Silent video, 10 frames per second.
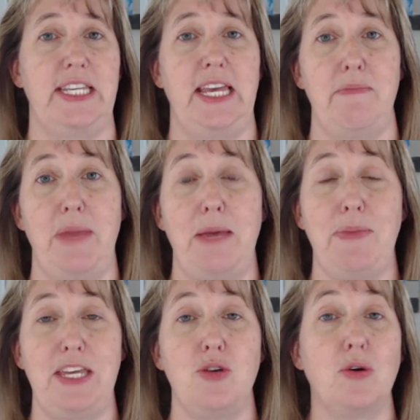It may
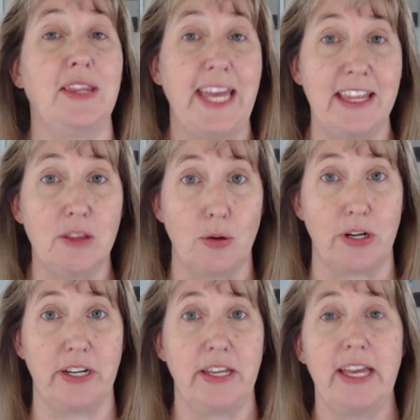be your
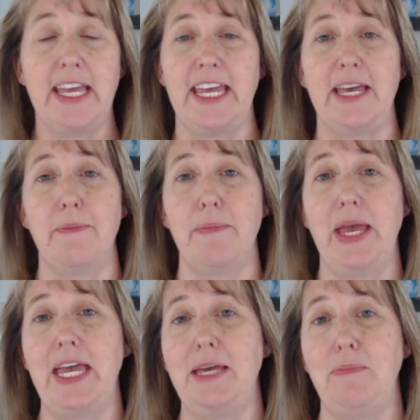landlord, it
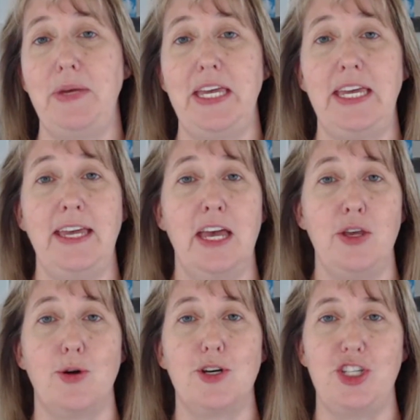may be
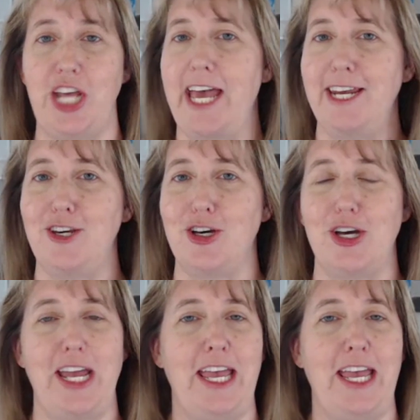your janitor,